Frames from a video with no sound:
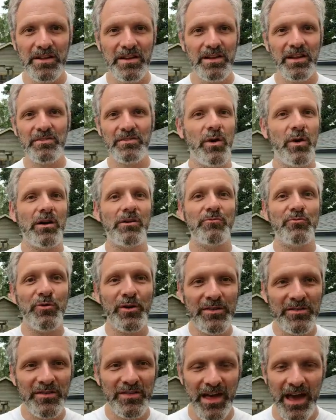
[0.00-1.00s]
He want to
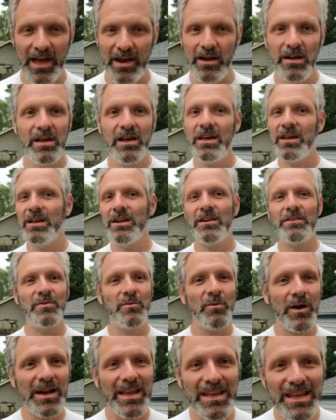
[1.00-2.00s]
risk that. He
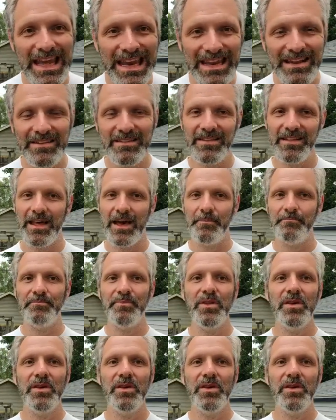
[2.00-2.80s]
doesn't want to get into that.